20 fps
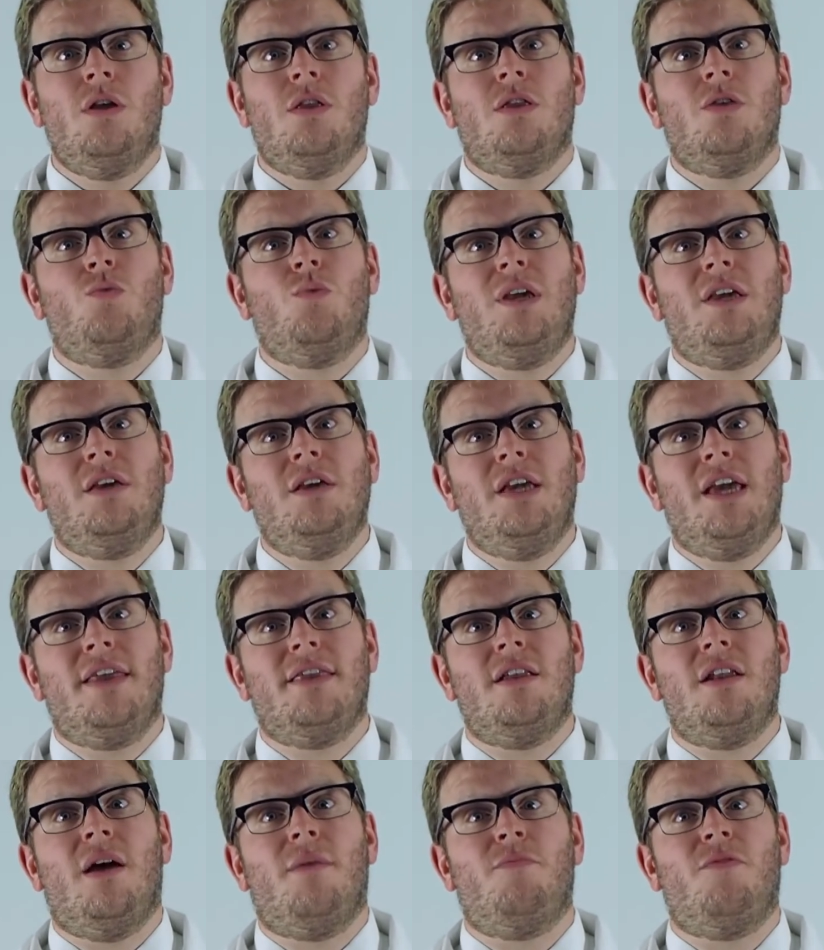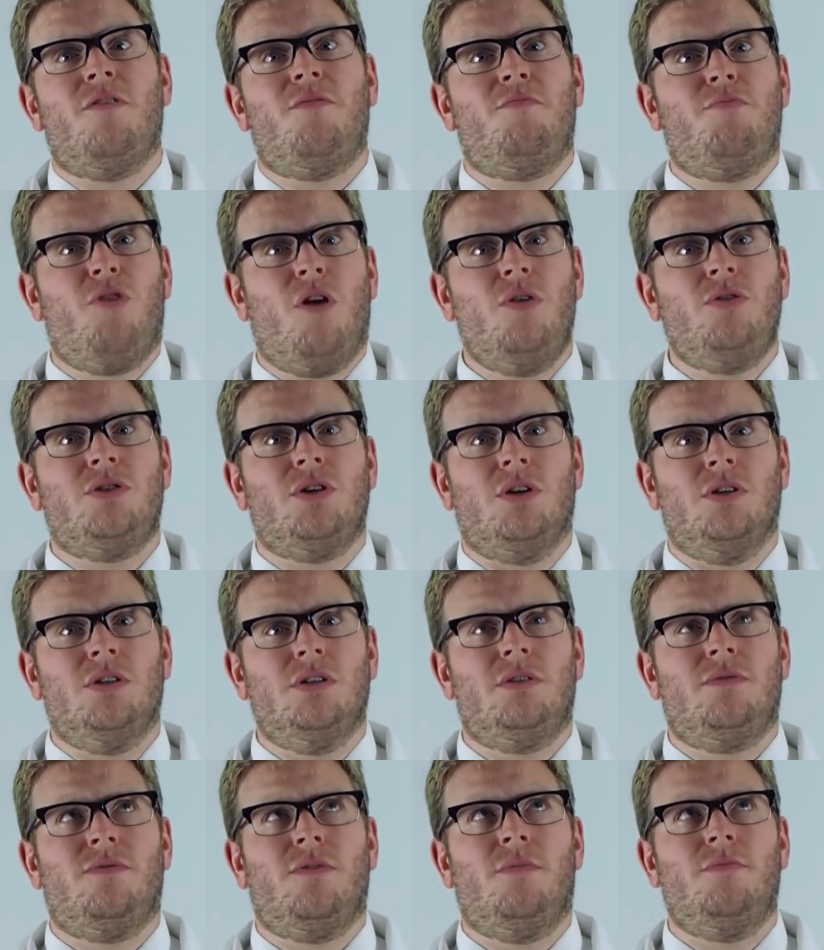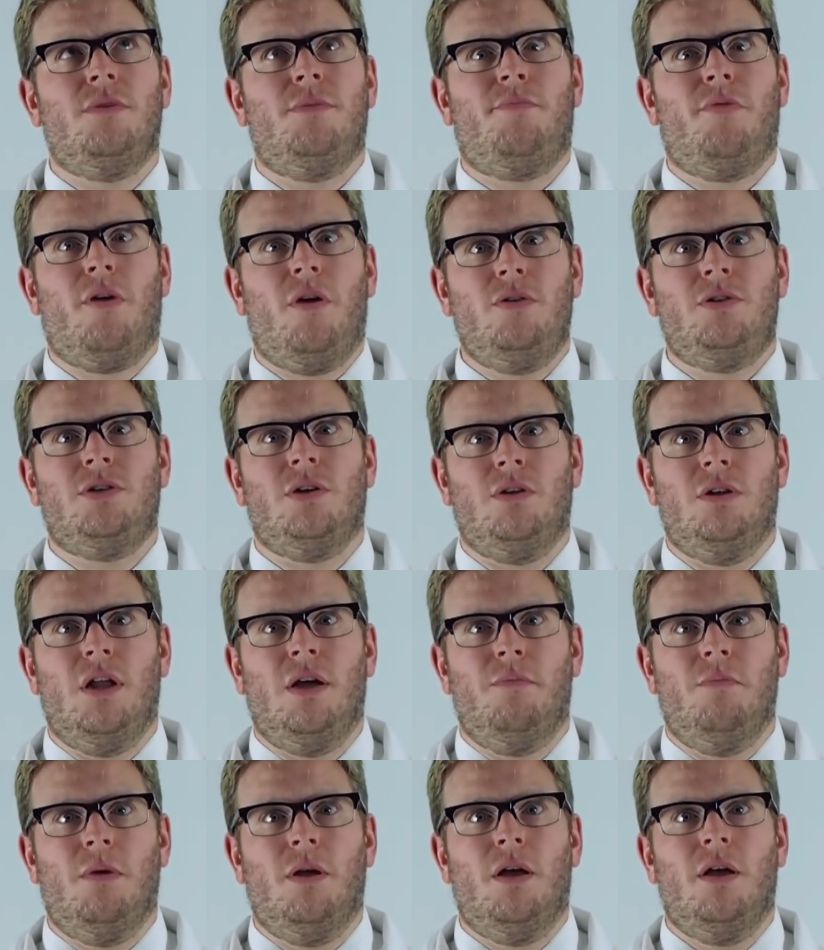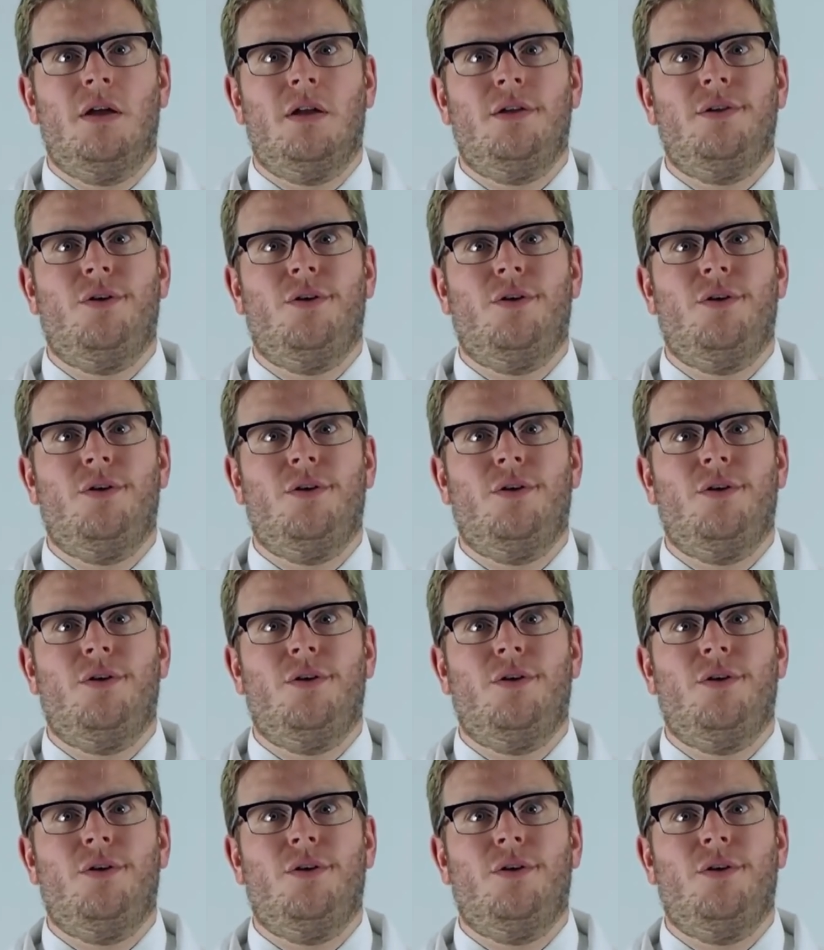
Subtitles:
that we can get the number of protons from the proton number.